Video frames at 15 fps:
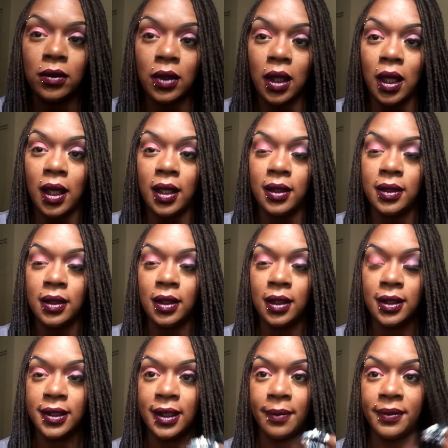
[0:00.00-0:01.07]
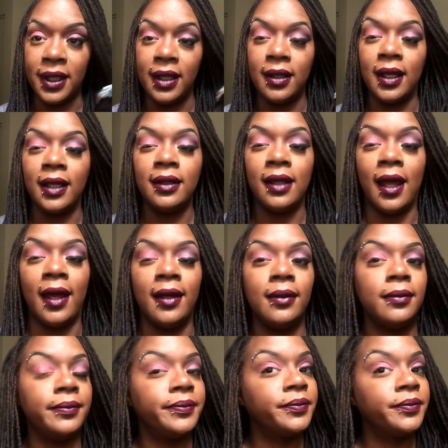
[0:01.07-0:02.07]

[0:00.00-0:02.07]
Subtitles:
Okay, and it looks something like that.